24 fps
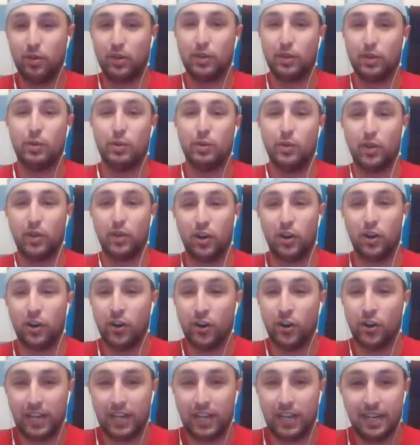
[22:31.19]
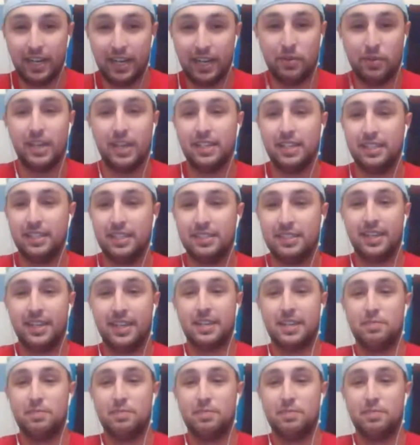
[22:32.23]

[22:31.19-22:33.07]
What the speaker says: quote-unquote hurt anyway,